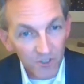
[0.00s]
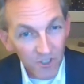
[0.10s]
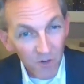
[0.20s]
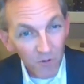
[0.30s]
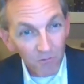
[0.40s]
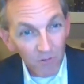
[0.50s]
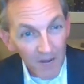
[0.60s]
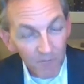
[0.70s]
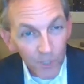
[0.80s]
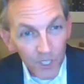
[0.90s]
So you
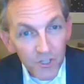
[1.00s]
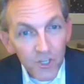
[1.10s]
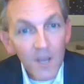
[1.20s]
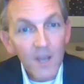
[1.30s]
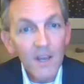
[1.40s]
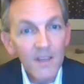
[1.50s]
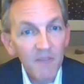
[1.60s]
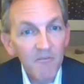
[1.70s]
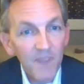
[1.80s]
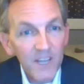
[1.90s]
leverage
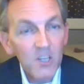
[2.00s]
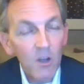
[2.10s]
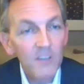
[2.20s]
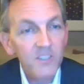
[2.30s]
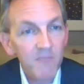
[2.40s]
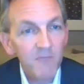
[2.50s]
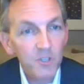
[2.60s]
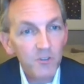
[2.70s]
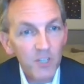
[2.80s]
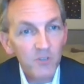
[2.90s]
that fixed cost
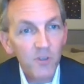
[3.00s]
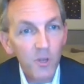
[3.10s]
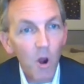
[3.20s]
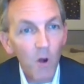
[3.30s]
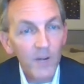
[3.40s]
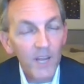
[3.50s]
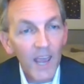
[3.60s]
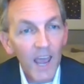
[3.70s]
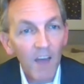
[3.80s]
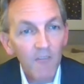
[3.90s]
infrastructure that you already
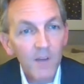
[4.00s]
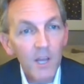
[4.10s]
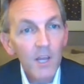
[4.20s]
have